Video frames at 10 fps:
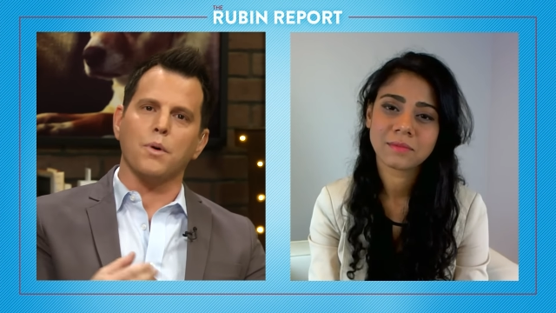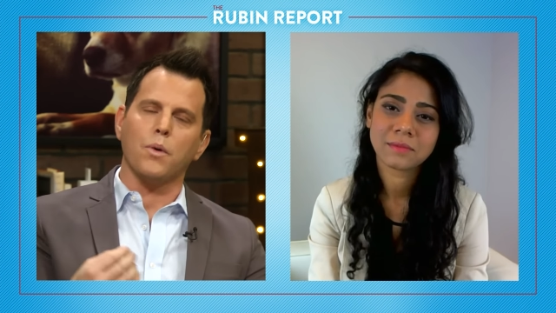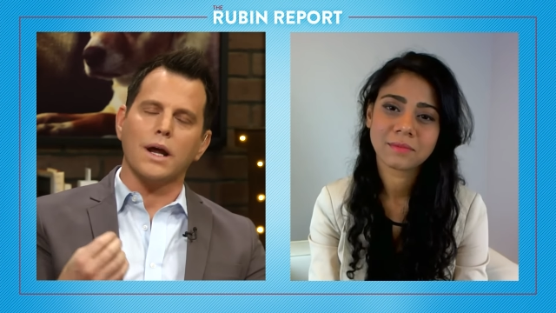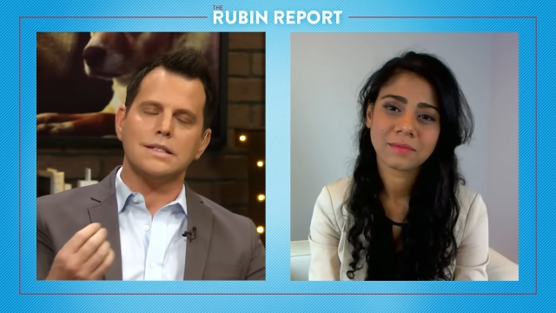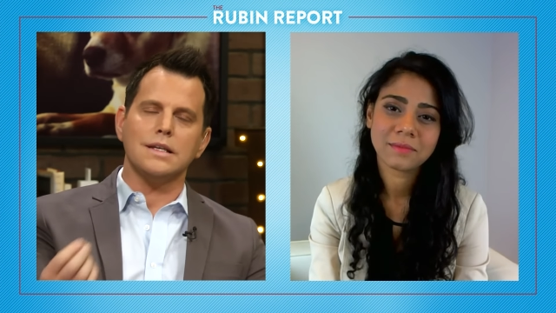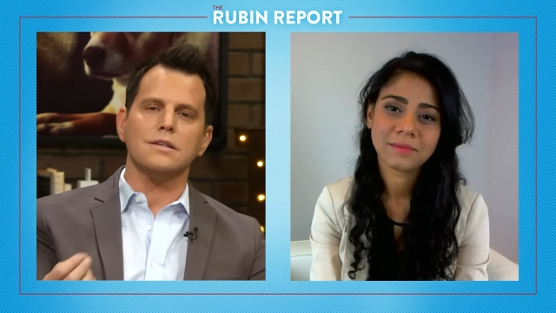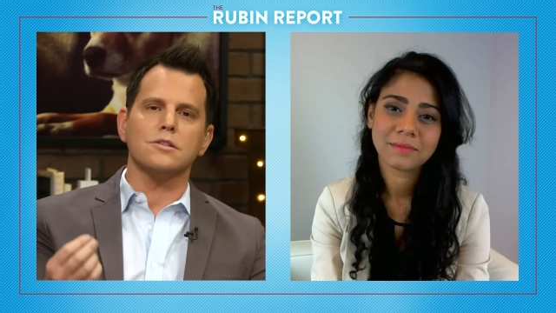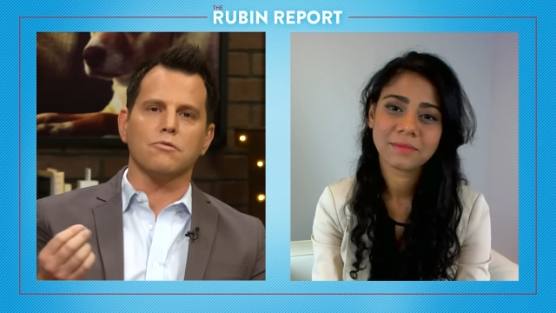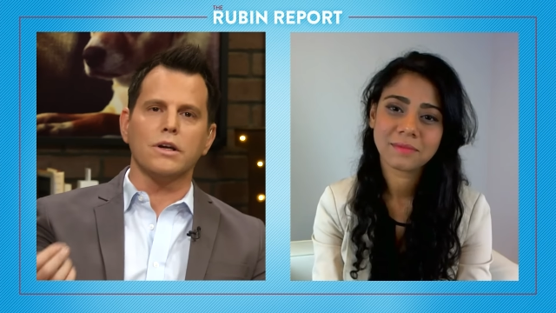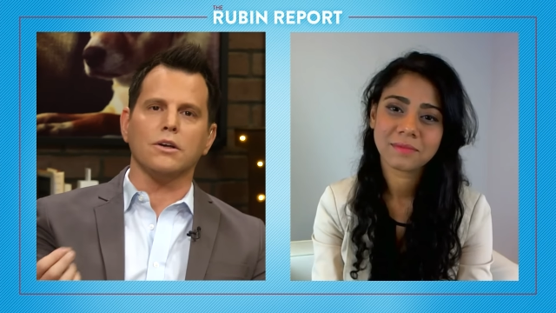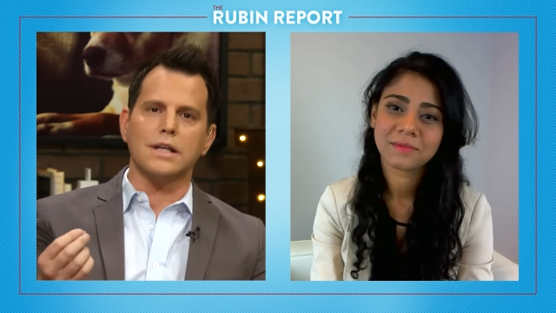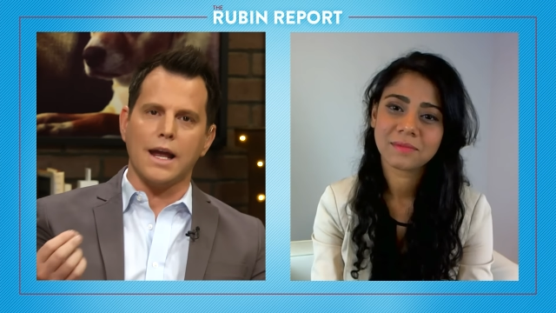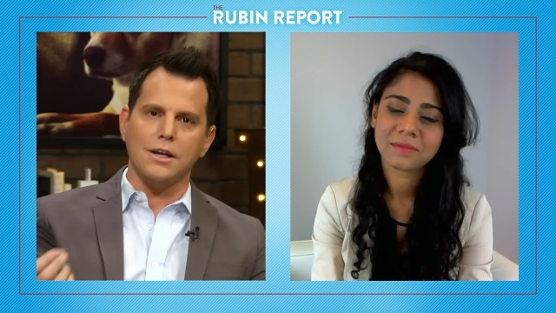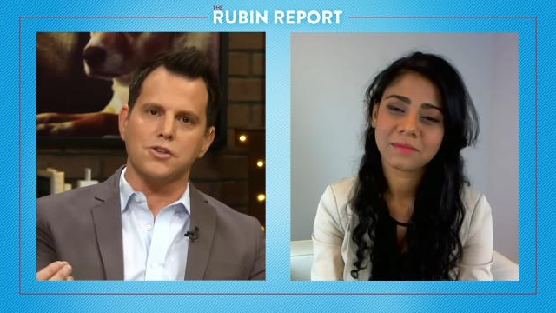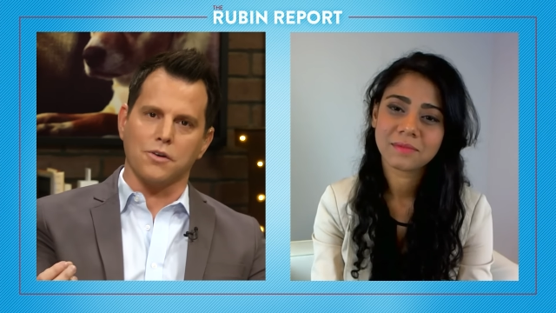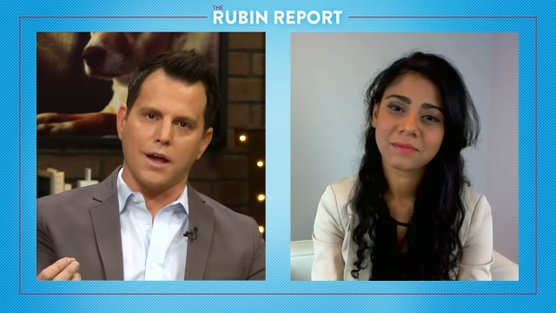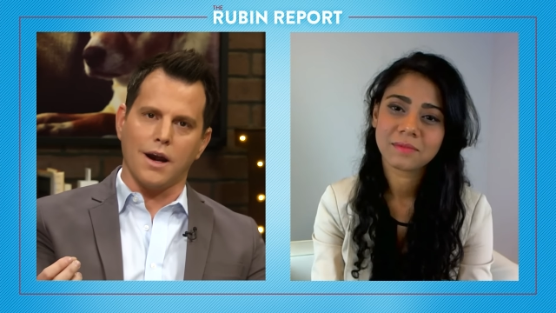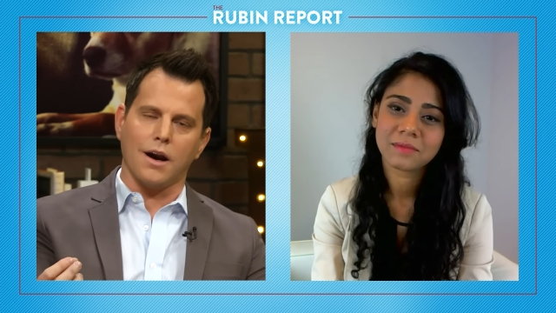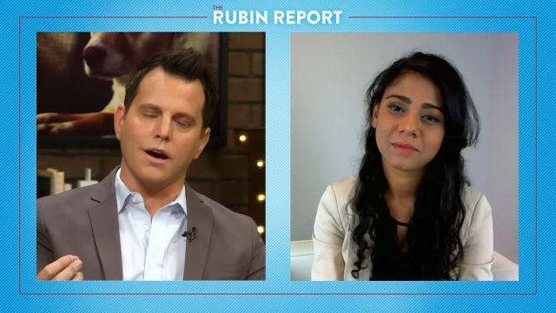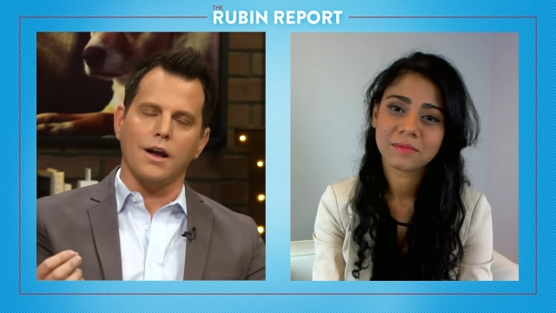Speaker 1: But what I see as the real danger
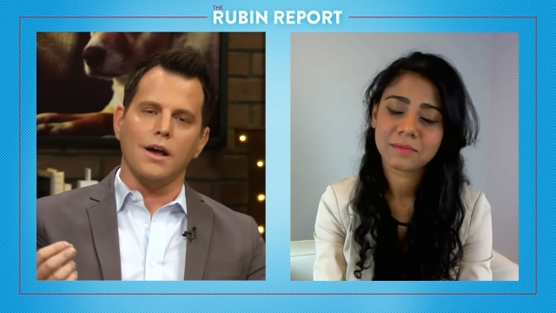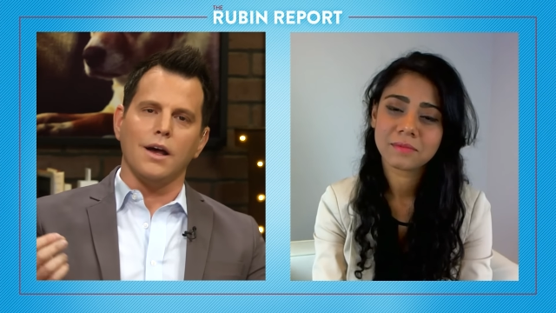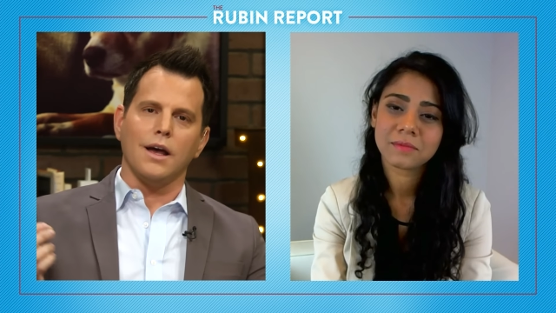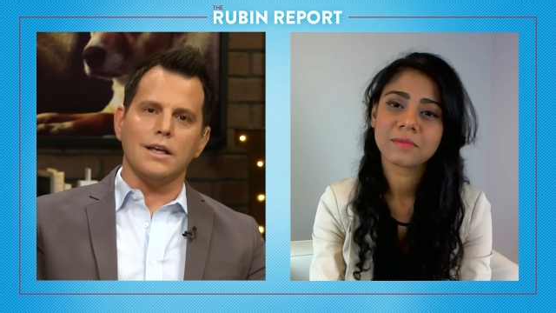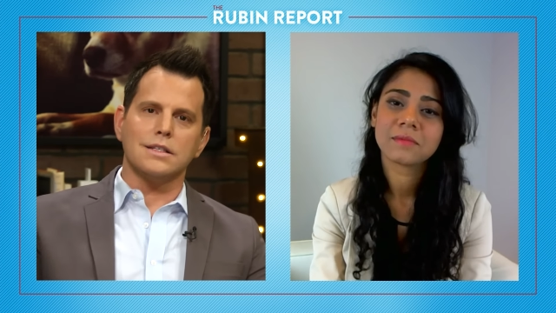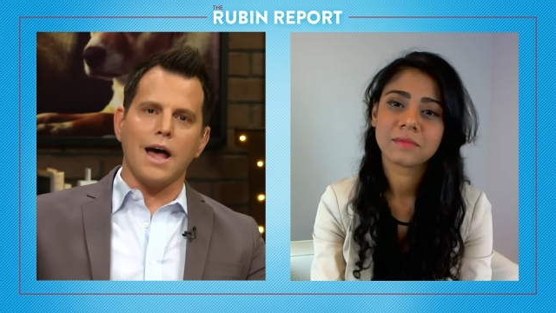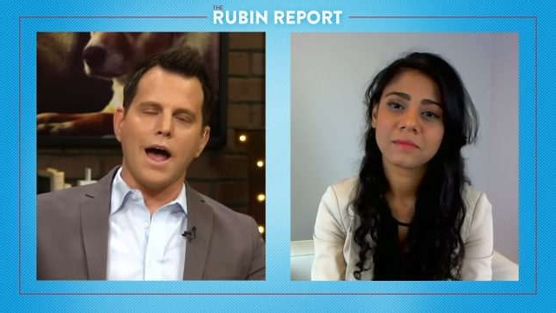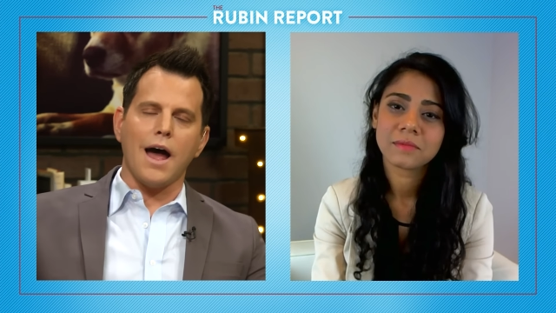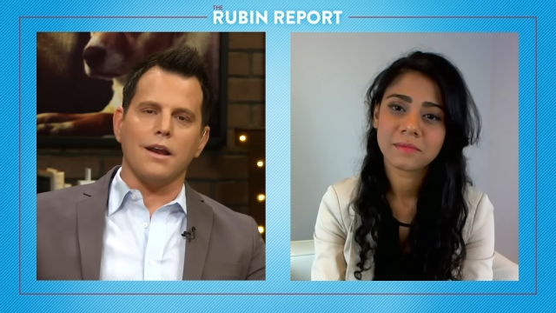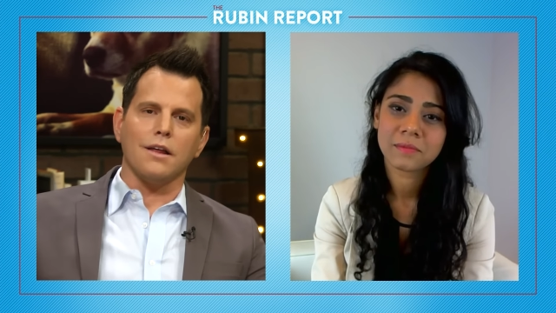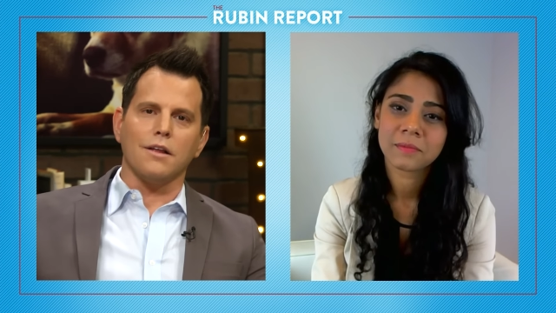there is that